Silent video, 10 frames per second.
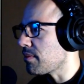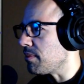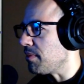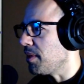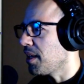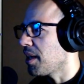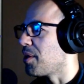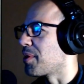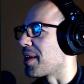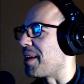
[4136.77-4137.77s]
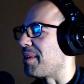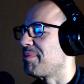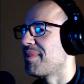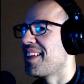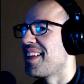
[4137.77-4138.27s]
Okay.
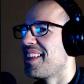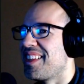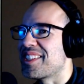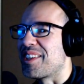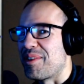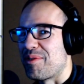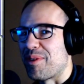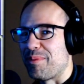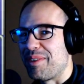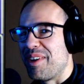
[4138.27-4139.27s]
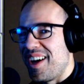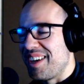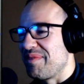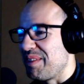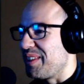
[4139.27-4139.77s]
This could go horribly wrong, but
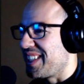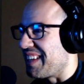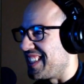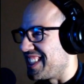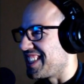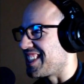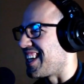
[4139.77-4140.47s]
we'll give it a shot.